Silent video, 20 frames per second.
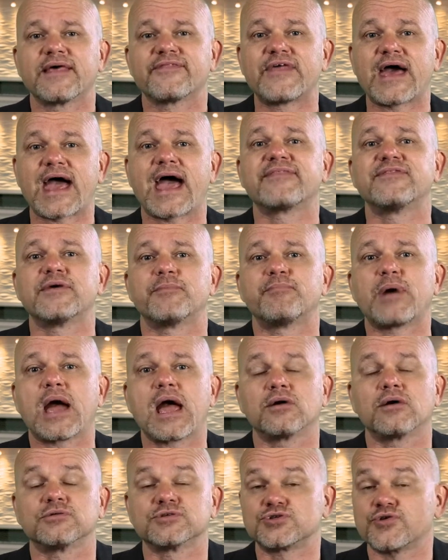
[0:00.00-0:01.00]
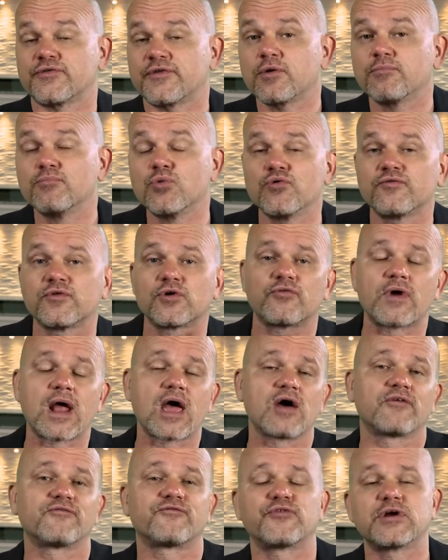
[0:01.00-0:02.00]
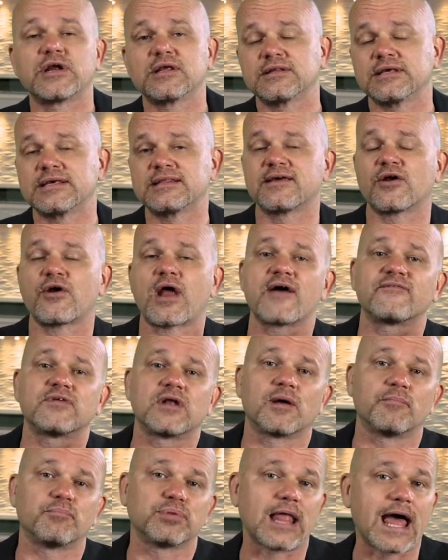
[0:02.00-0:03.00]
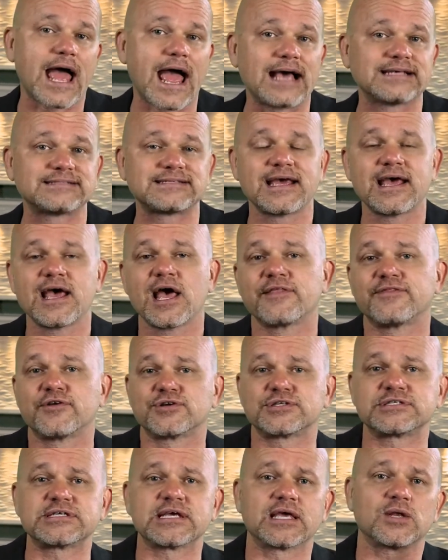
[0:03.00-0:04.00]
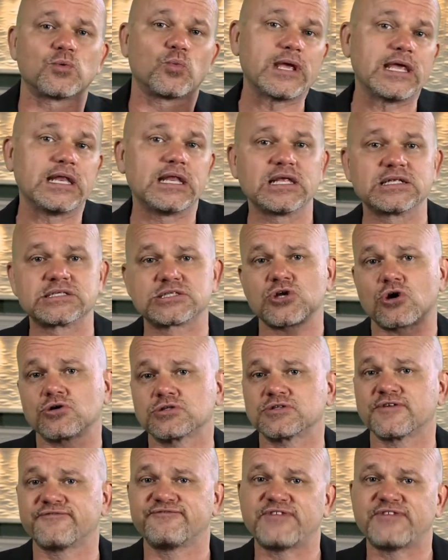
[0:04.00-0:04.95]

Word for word: that had them bound. So they're moving around freely, they're having a blast, they're singing, We Didn't Start the